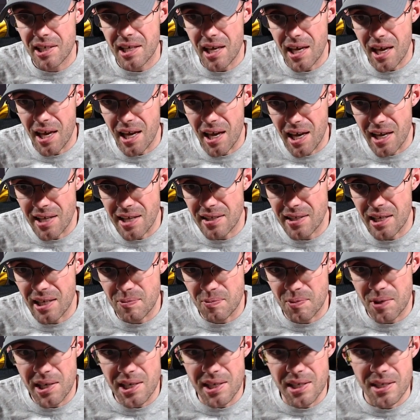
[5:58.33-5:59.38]
at that
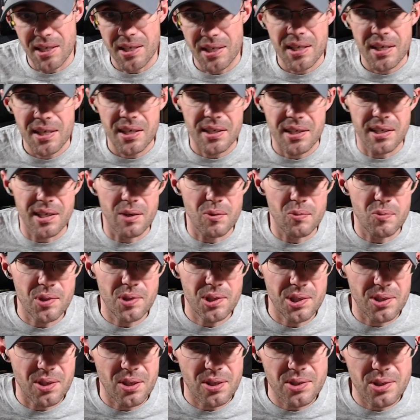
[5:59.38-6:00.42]
rate. Now, what
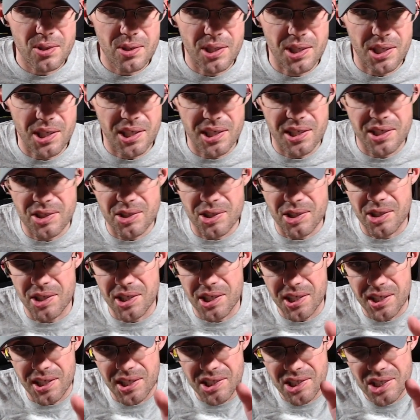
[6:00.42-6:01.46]
you're also going to get is you're going
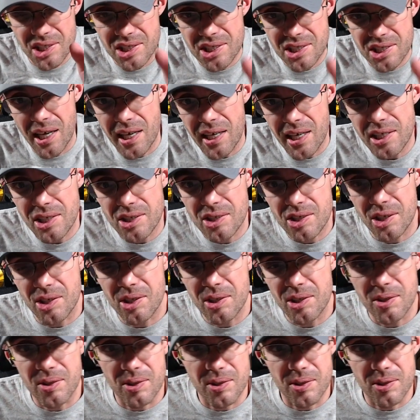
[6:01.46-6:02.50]
to get a second
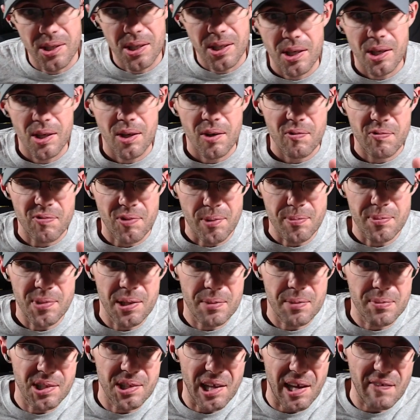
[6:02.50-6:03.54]
turn from him
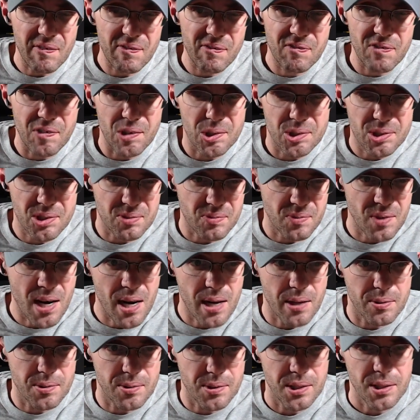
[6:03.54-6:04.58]
in that first
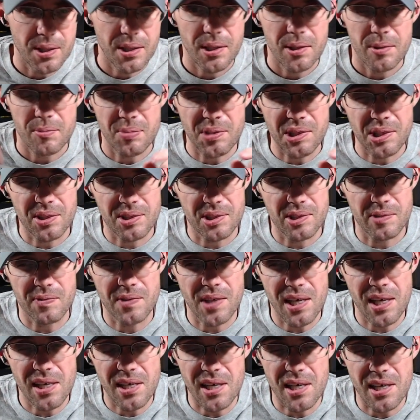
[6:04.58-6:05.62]
round because of
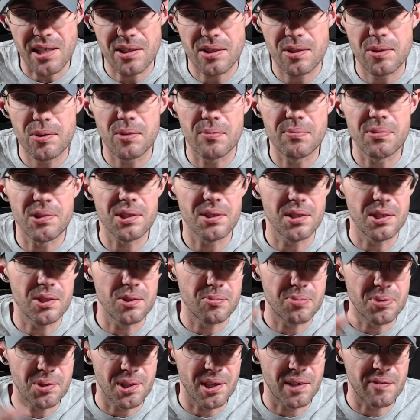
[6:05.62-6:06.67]
that A2 ability you
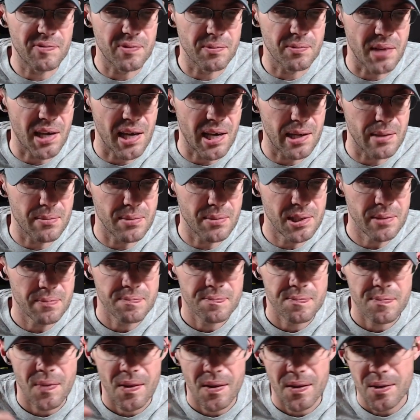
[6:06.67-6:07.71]
put on from Abbott.
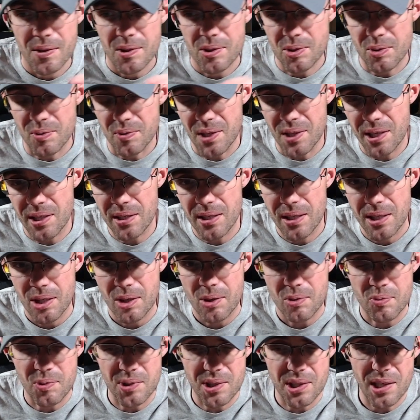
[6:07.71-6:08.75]
So then
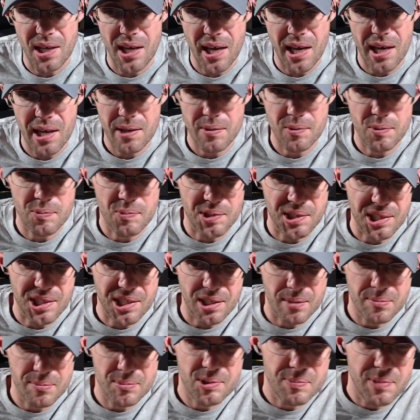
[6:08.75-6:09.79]
when he
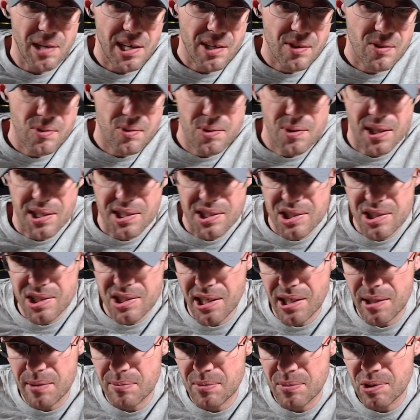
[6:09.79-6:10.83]
comes back through on his
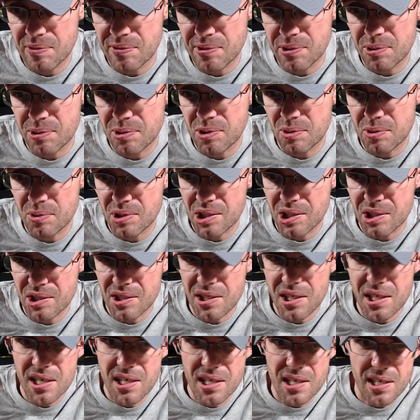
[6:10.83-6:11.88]
second move, you use his
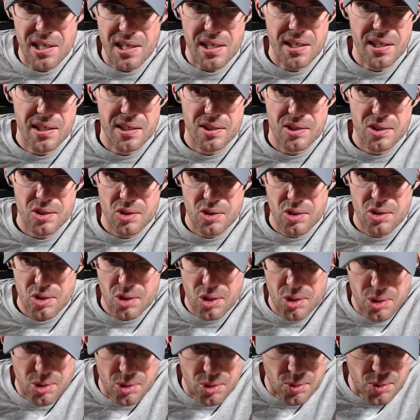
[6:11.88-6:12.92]

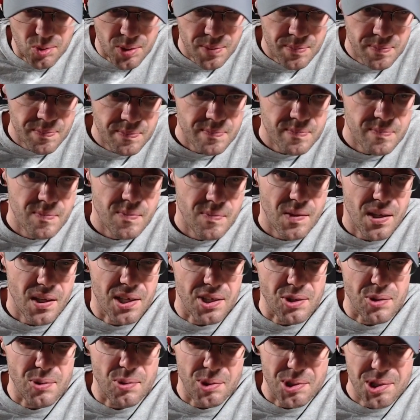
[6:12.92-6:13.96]
A2. And
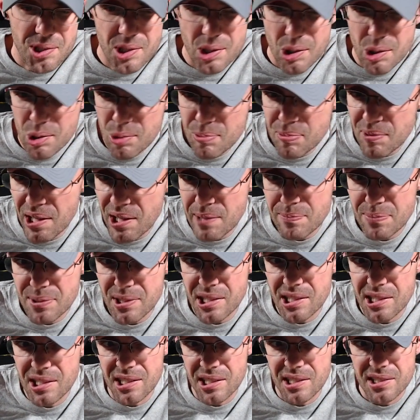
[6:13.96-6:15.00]
you just hope that
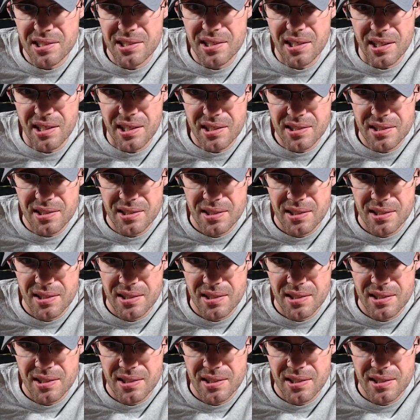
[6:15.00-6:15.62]
bleeding sticks.